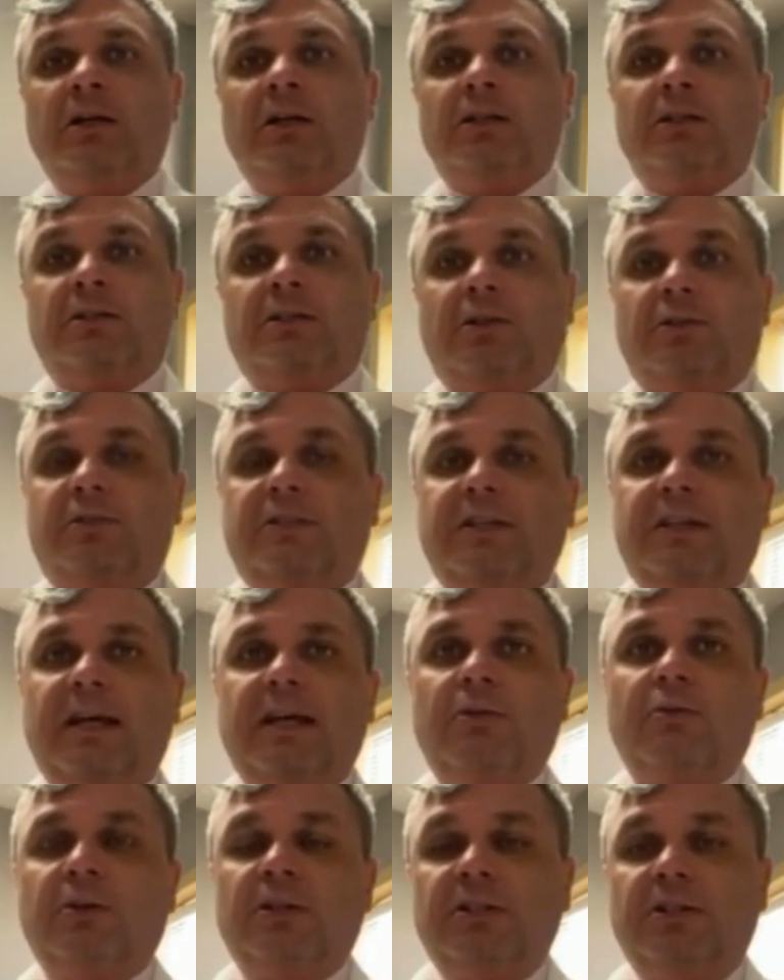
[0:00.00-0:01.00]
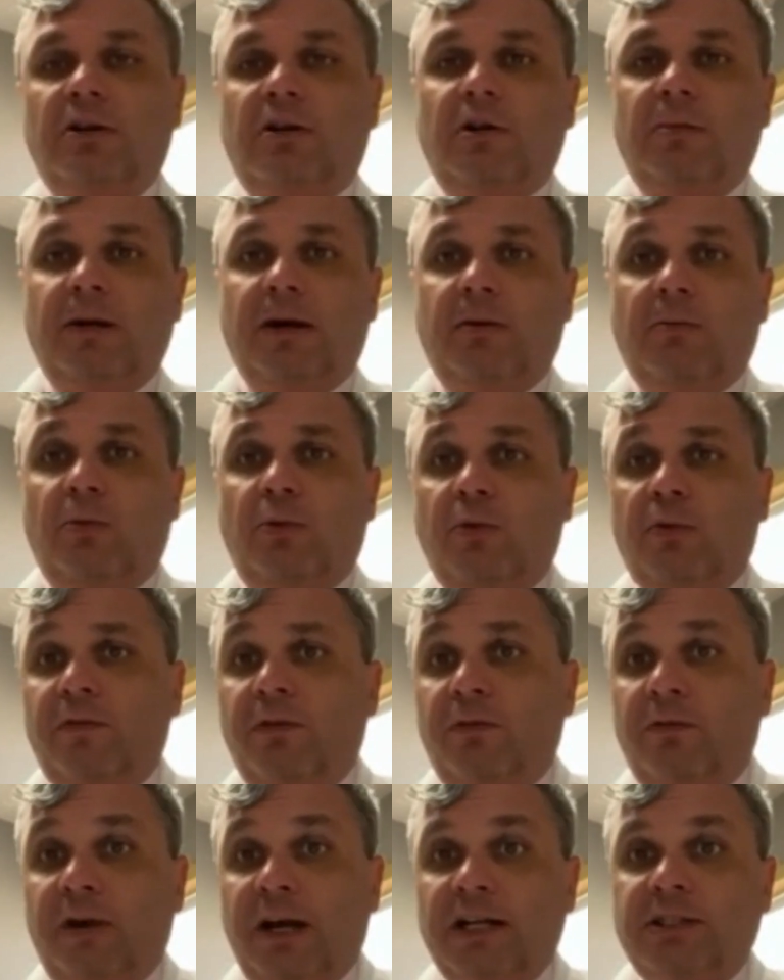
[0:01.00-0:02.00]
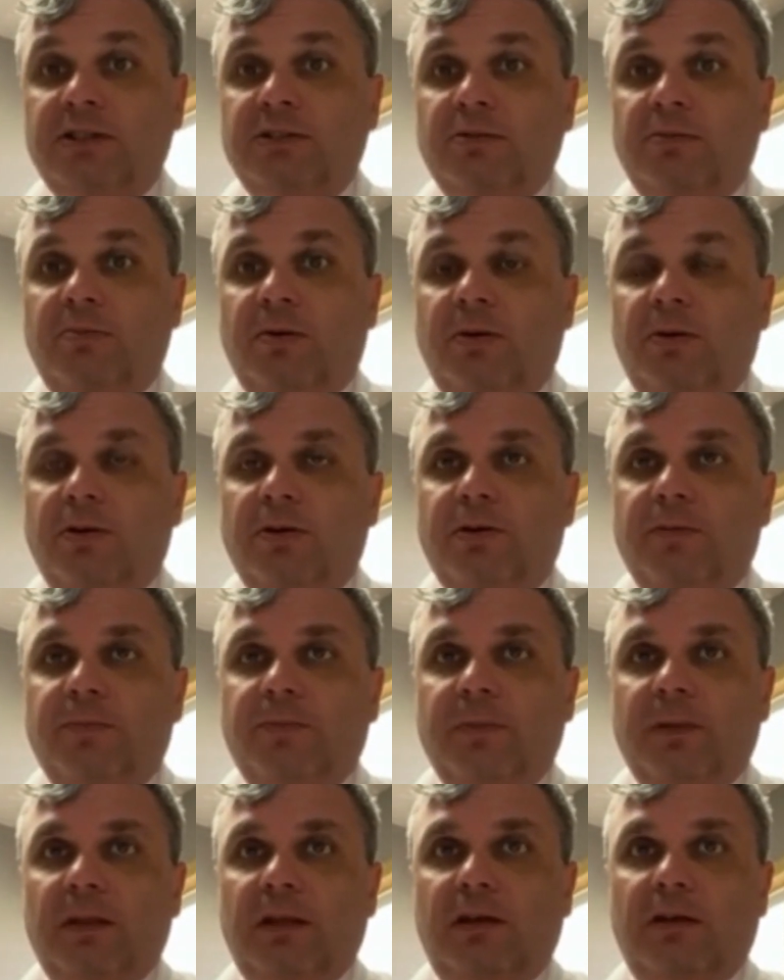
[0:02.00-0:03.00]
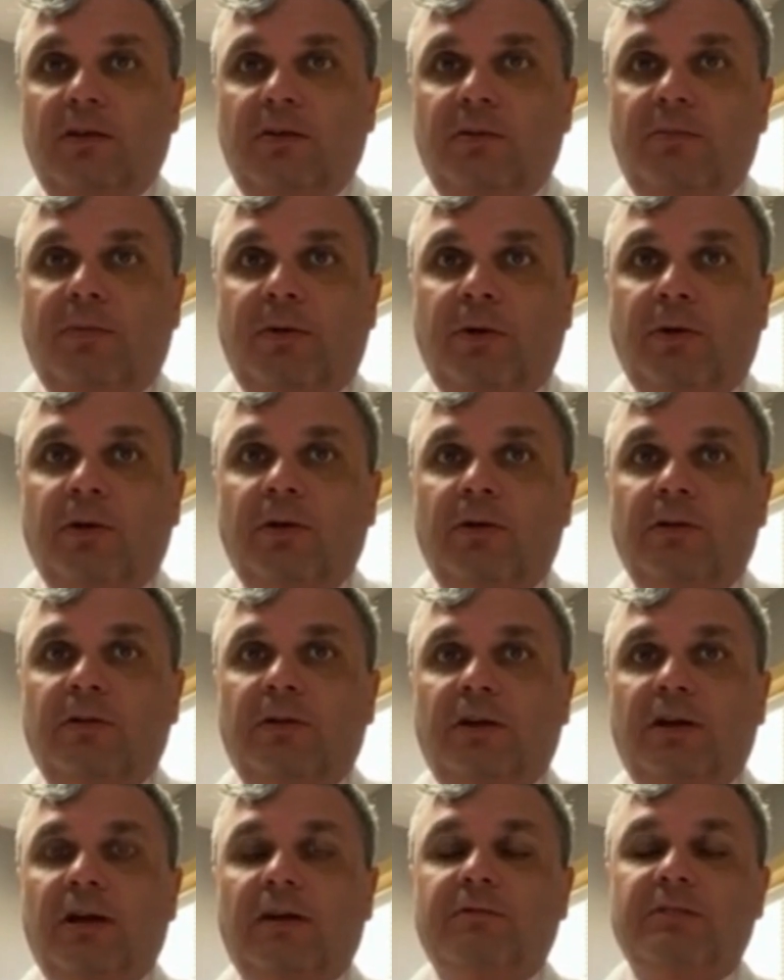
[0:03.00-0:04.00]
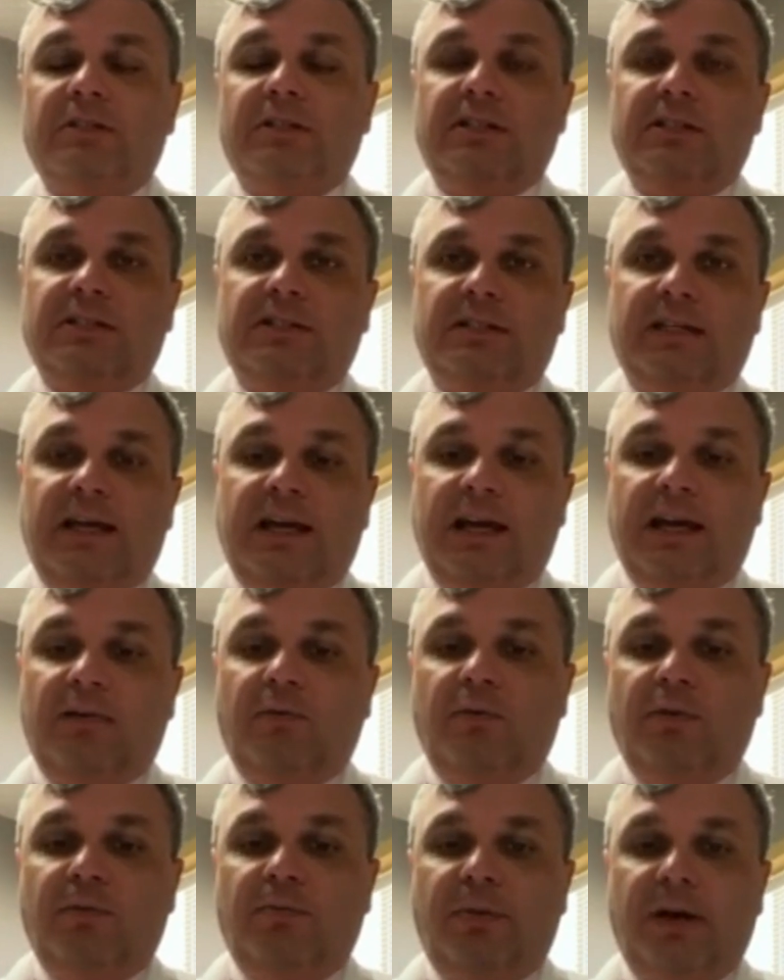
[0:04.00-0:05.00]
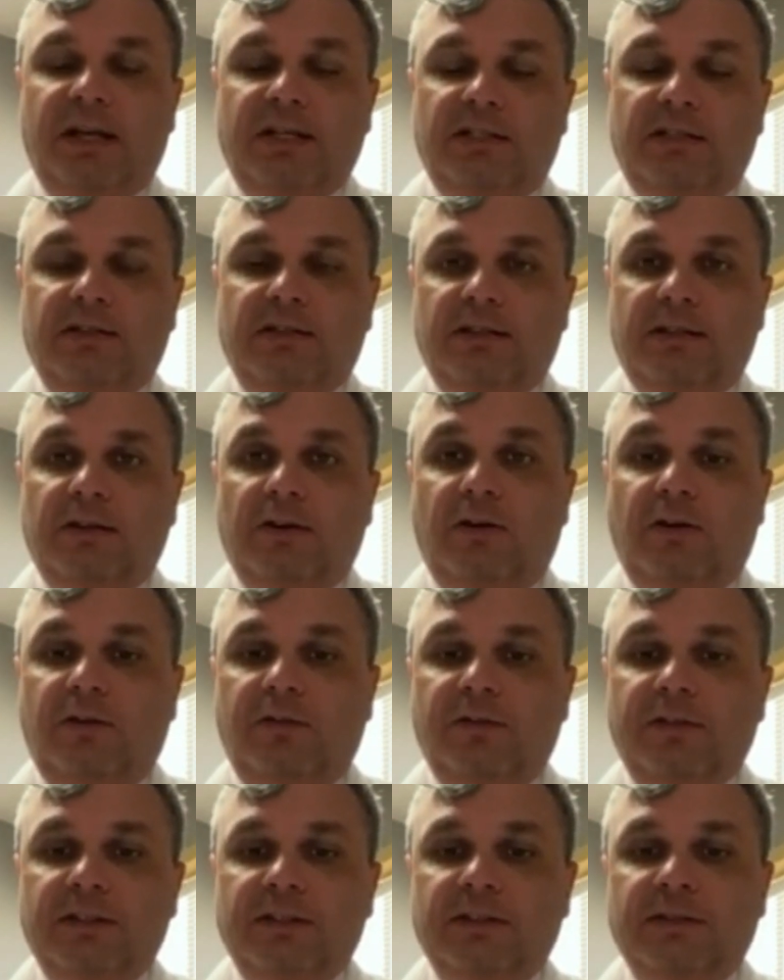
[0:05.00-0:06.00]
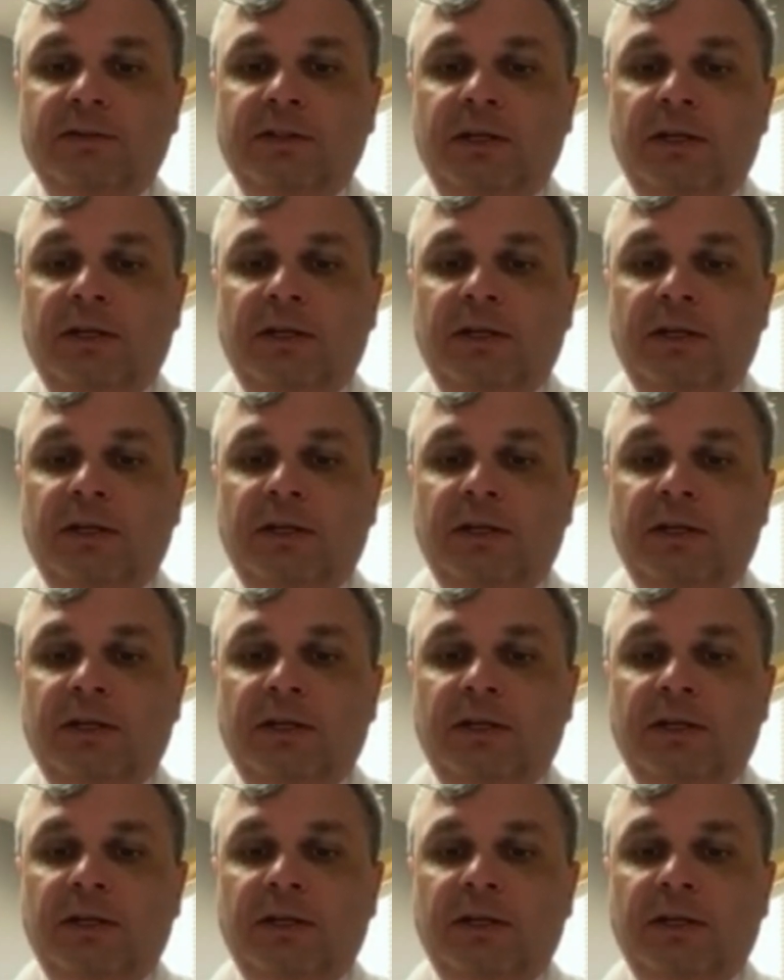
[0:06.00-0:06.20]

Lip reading: So today we're going to talk about more of the rational part, you know, the part, the conversations I have with patients in office.